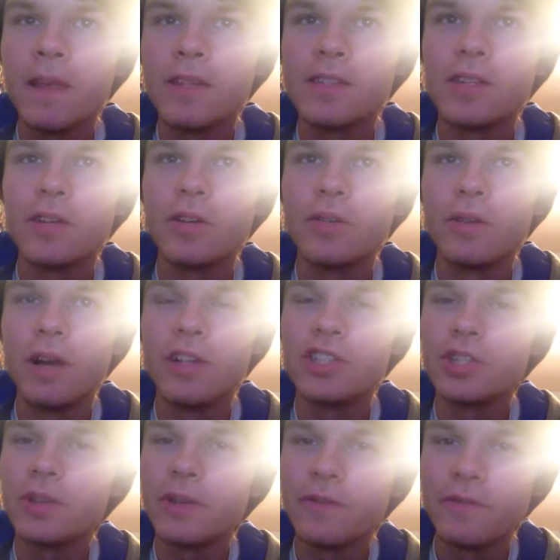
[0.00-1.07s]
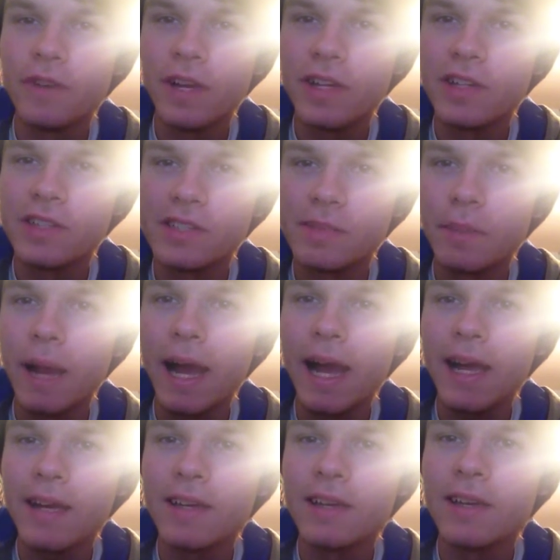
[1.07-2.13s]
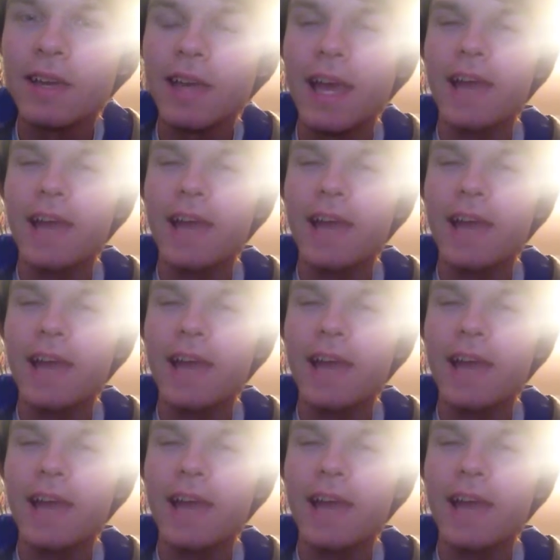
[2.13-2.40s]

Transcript: So Algieri fires back